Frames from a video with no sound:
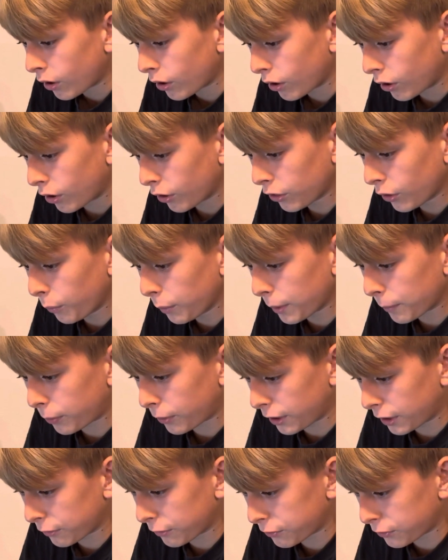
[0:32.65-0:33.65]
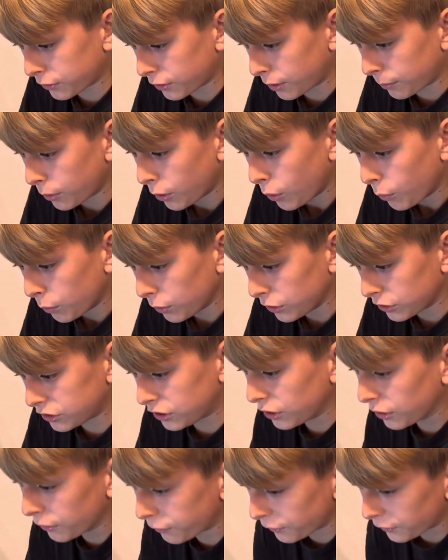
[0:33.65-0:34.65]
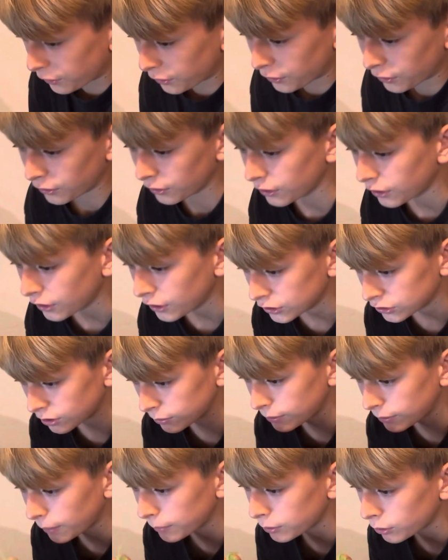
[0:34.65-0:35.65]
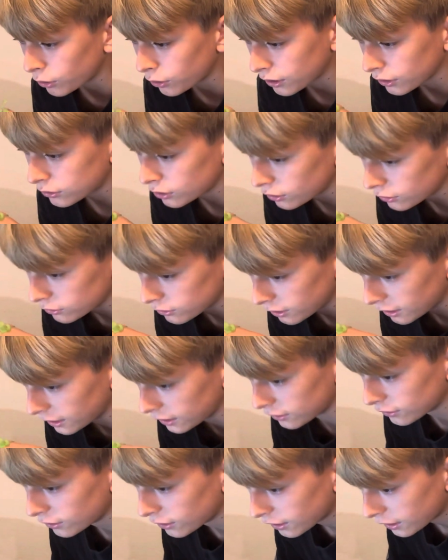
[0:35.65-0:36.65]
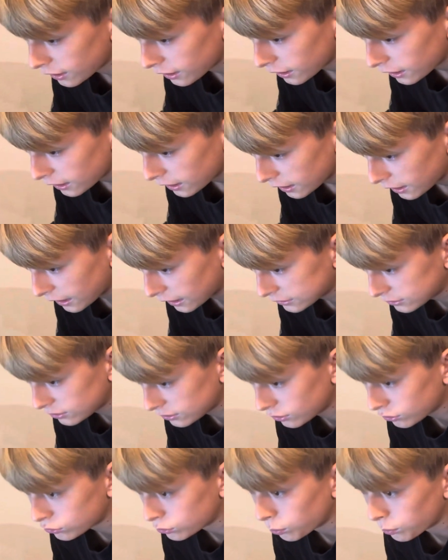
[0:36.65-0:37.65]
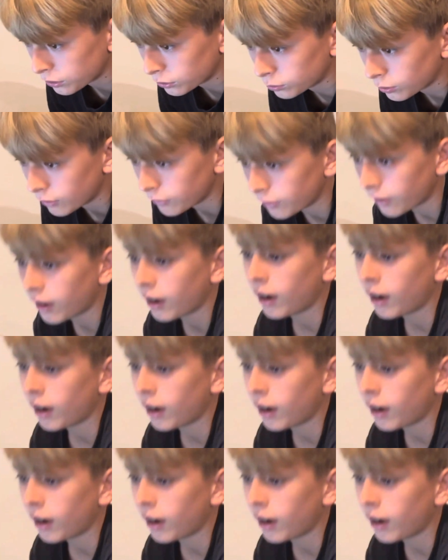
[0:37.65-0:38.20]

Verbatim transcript: Although we were praying for them, we still feel hurt. Sometimes hurt can turn to anger. Exodus 20:12.